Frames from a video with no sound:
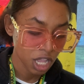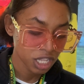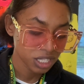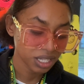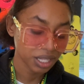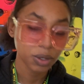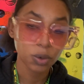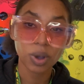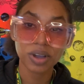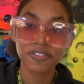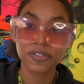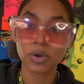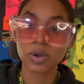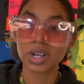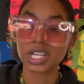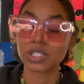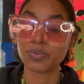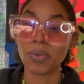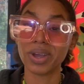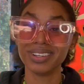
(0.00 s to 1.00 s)
So you are
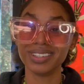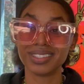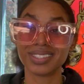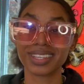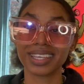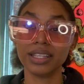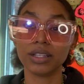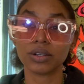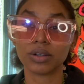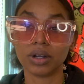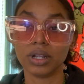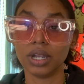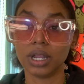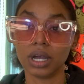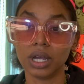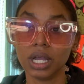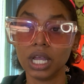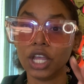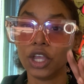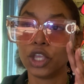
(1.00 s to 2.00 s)
focused on skin
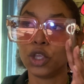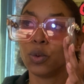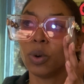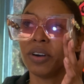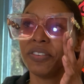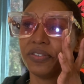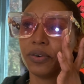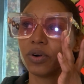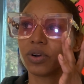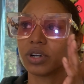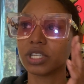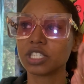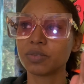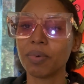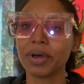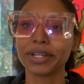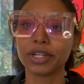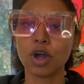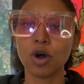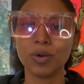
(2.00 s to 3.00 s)
color, you are focused
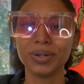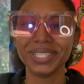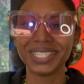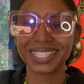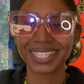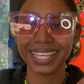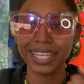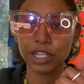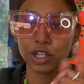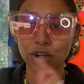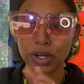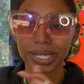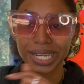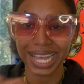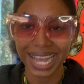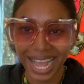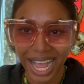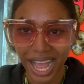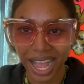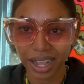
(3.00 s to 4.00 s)
on how the skin color
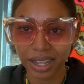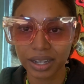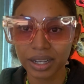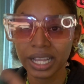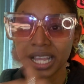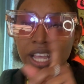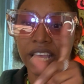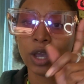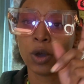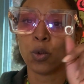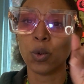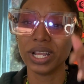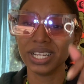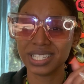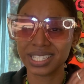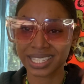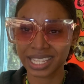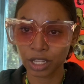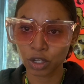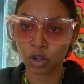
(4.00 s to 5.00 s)
act, where the
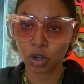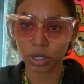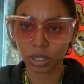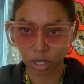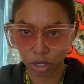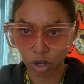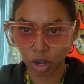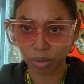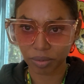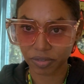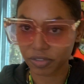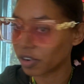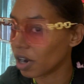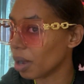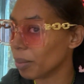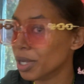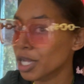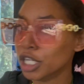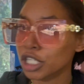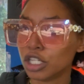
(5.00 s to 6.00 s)
skin color come
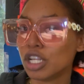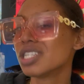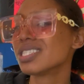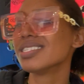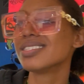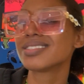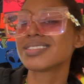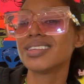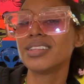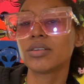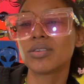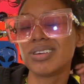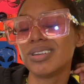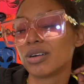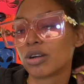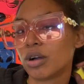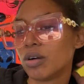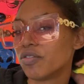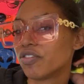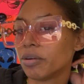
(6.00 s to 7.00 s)
from. Does the skin
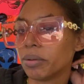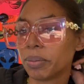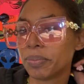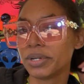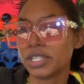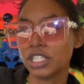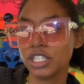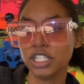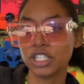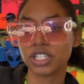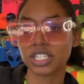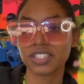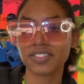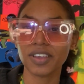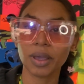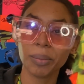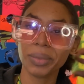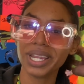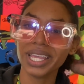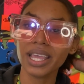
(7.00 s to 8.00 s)
color come from a prestigious
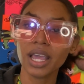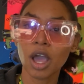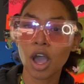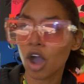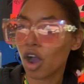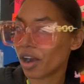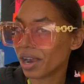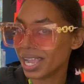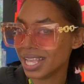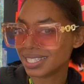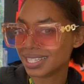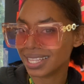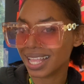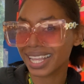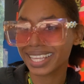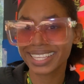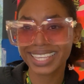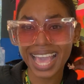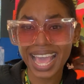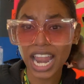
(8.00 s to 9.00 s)
family or is it
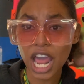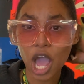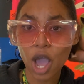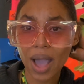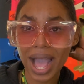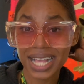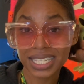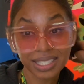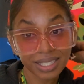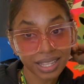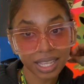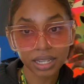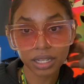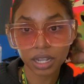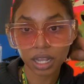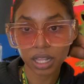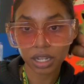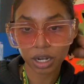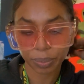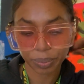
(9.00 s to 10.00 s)
a skin
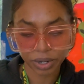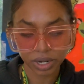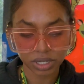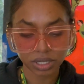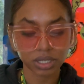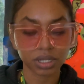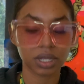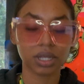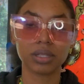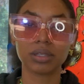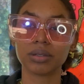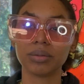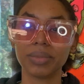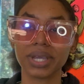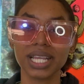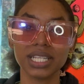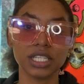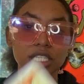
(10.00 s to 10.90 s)
color person? Because